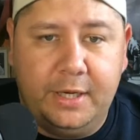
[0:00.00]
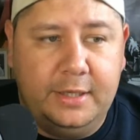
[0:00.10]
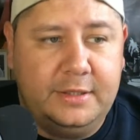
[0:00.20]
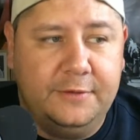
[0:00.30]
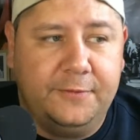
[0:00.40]

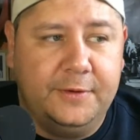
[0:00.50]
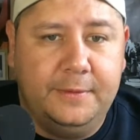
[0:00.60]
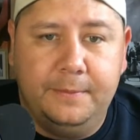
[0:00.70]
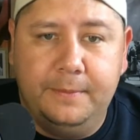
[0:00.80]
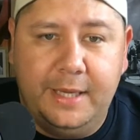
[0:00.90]

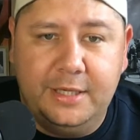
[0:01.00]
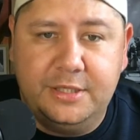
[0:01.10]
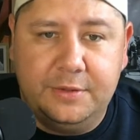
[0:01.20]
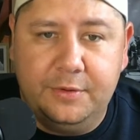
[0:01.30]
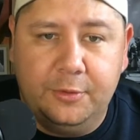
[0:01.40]
different
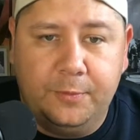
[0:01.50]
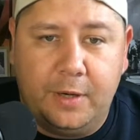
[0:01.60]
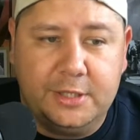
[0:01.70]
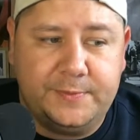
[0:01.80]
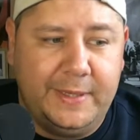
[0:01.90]
managerial
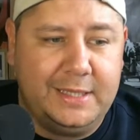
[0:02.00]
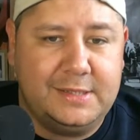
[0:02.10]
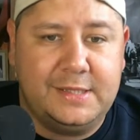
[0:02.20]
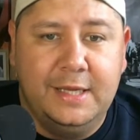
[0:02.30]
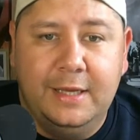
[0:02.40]
prospects.